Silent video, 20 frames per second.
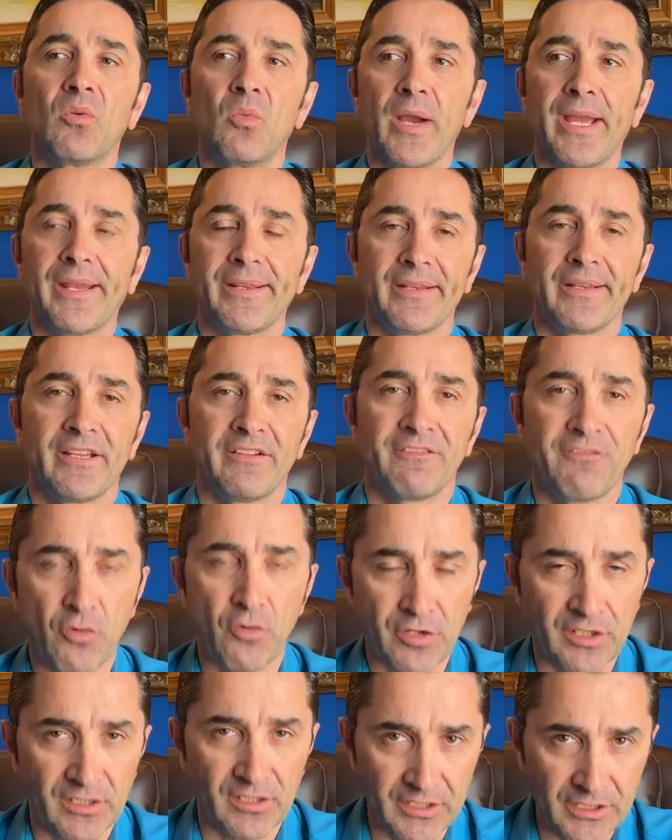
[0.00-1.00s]
when a
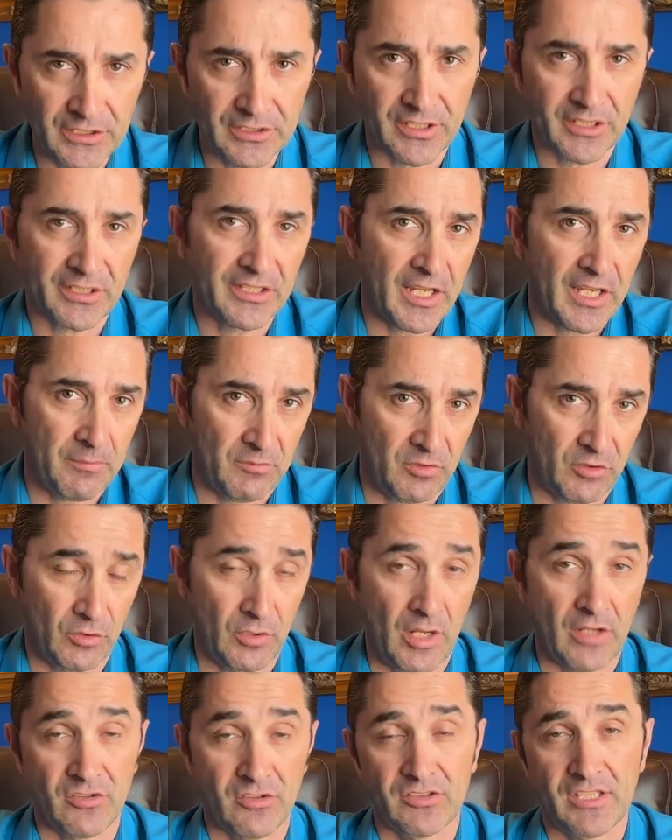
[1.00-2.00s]
foreign leader came to
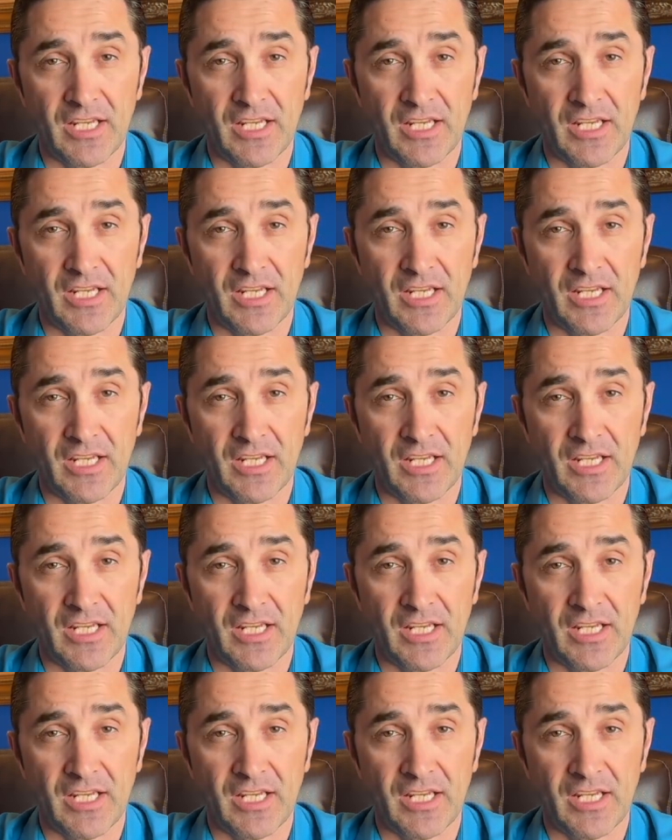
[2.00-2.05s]
the United